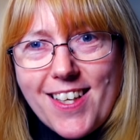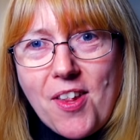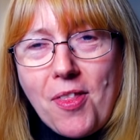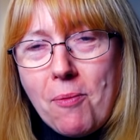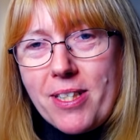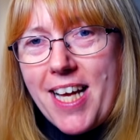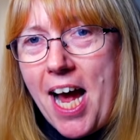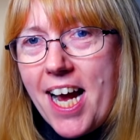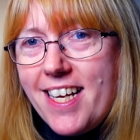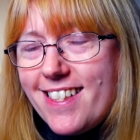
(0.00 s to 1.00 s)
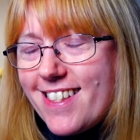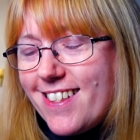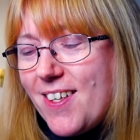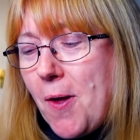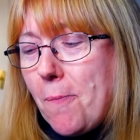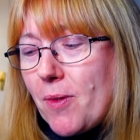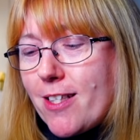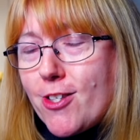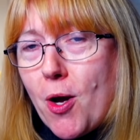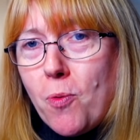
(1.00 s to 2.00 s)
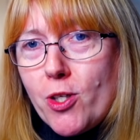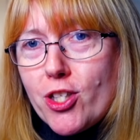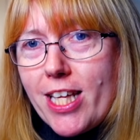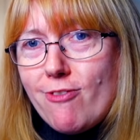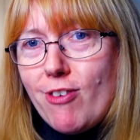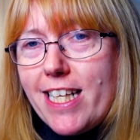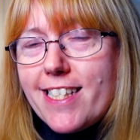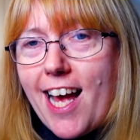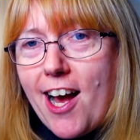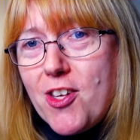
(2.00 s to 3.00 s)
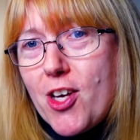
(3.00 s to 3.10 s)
They were tight. So once they're really tight,